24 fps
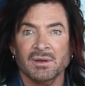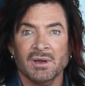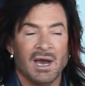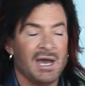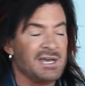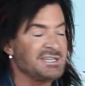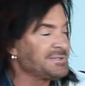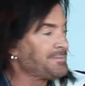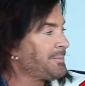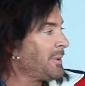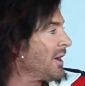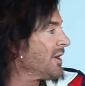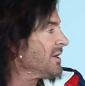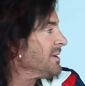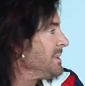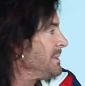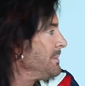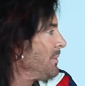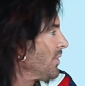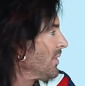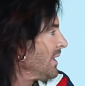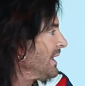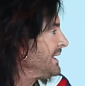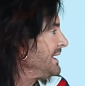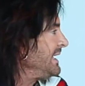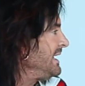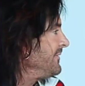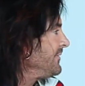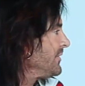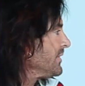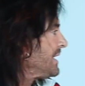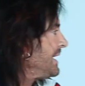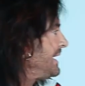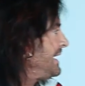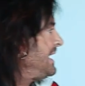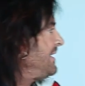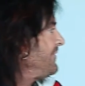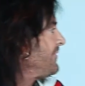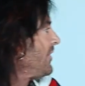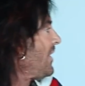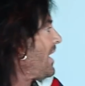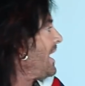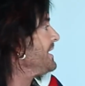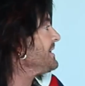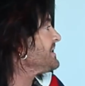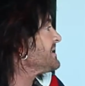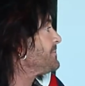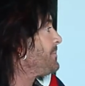I aspired to be more like Evel Knievel.
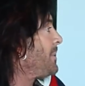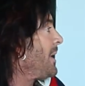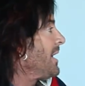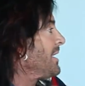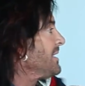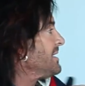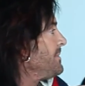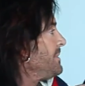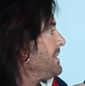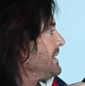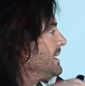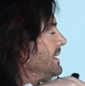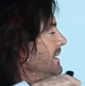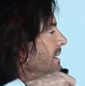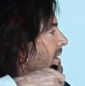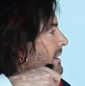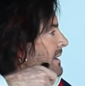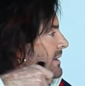I aspired to be,